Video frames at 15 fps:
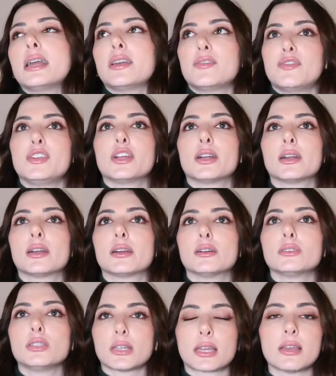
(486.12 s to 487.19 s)
if
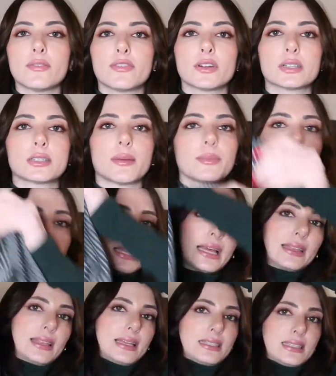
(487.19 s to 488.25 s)
you're looking for something
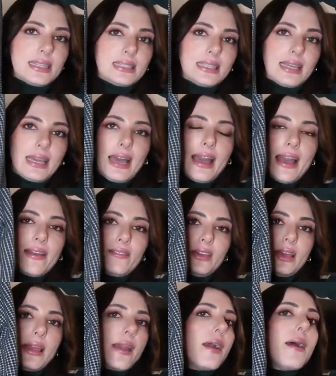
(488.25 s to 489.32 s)
like this that's like a
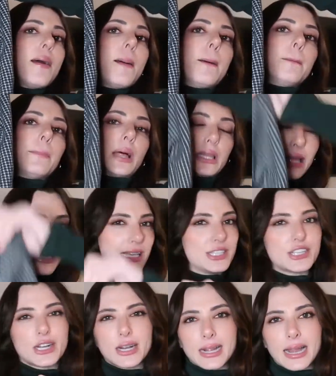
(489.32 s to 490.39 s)
heavy
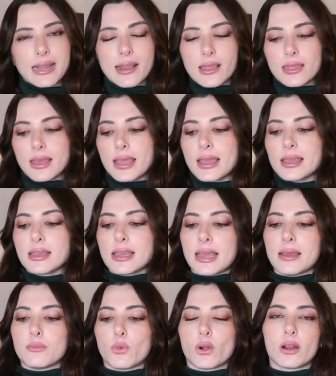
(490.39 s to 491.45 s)
blazer kind of thing
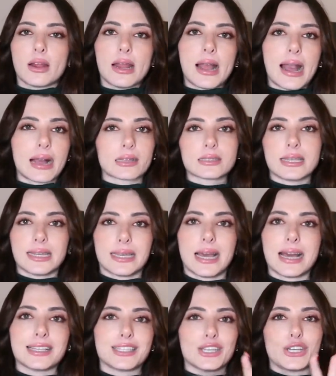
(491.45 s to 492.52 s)
and more acts like
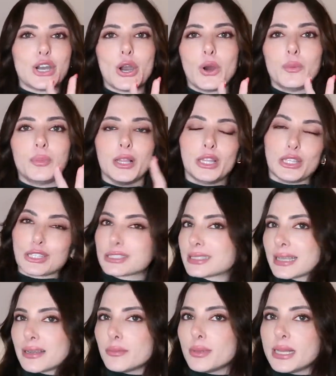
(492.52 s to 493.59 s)
as a coat but looks
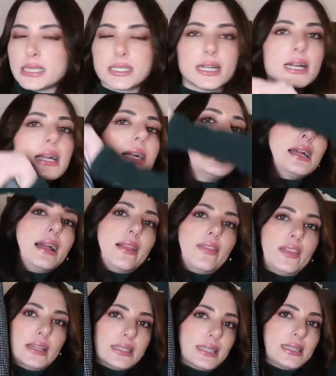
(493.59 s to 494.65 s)
like a blazer,
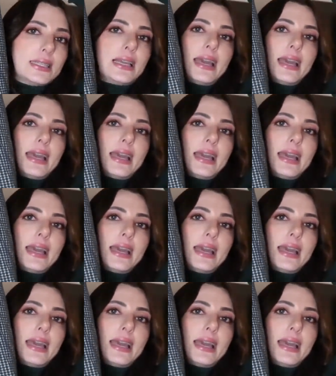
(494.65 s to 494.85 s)
this is